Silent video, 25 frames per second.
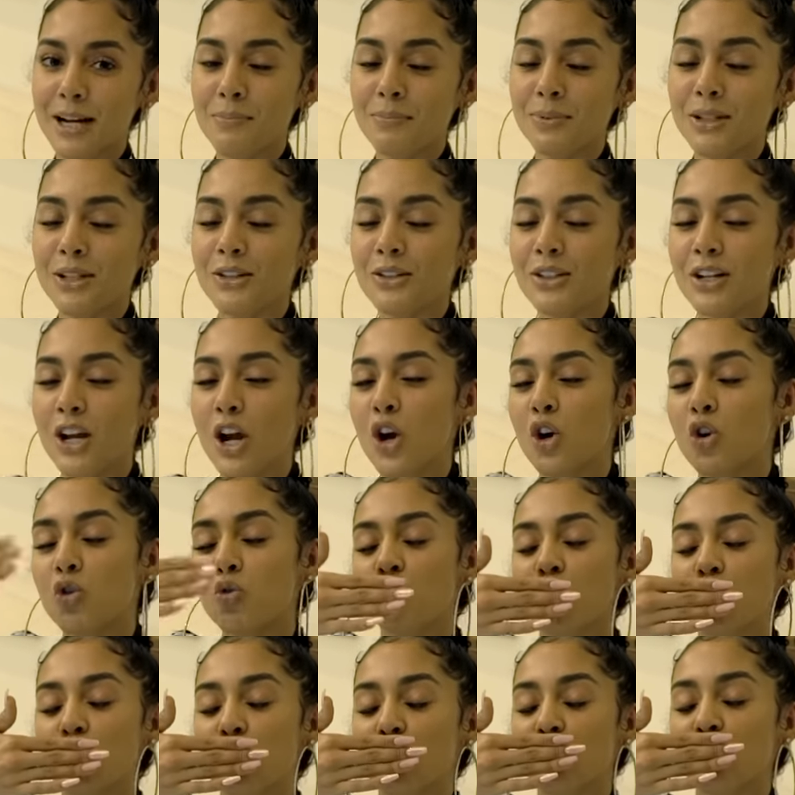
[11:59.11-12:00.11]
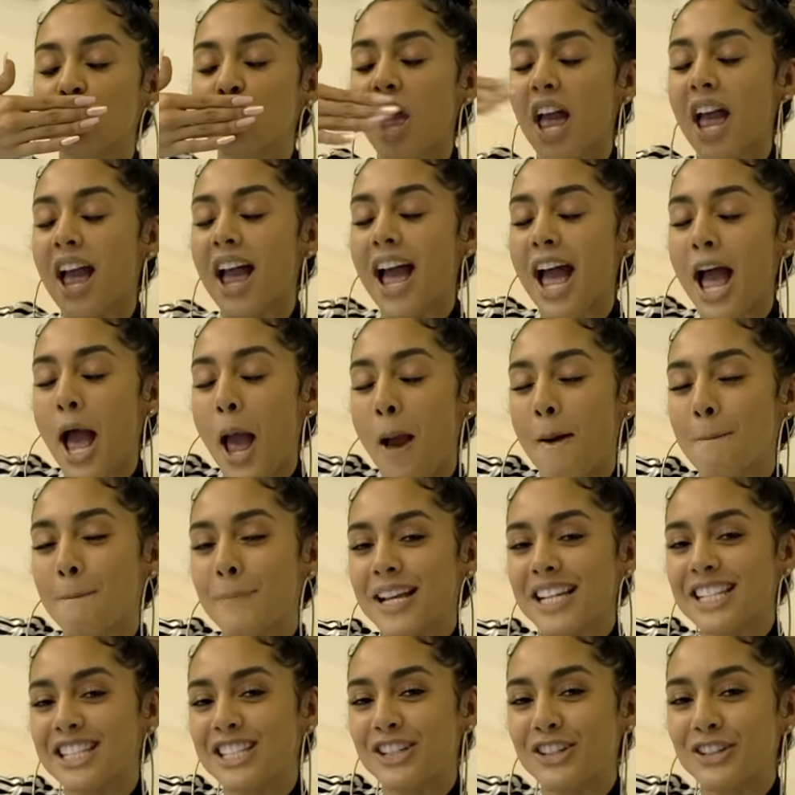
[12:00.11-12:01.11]
upload.
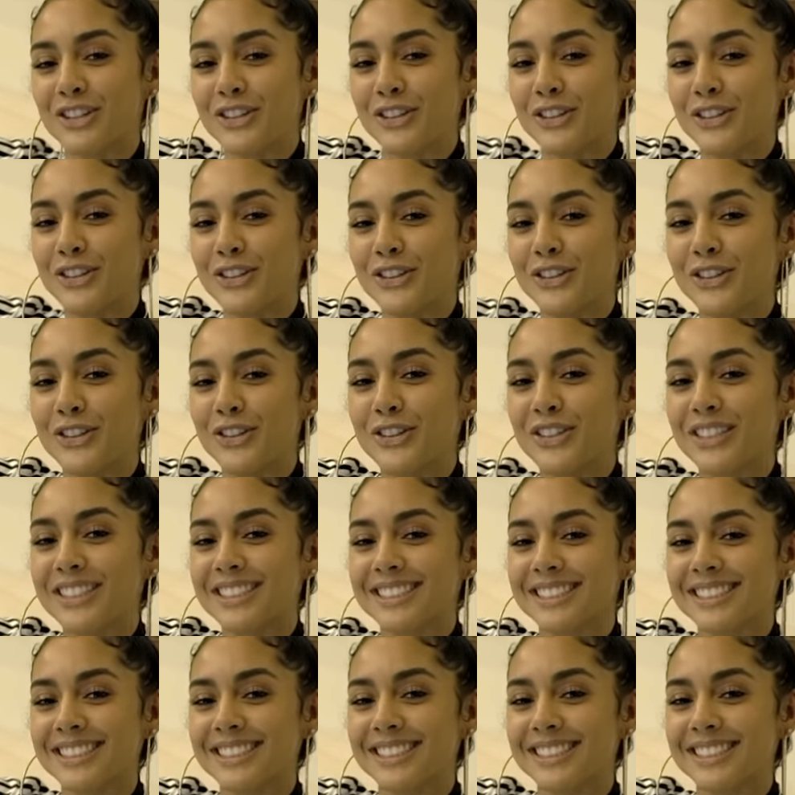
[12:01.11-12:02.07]
Bisous!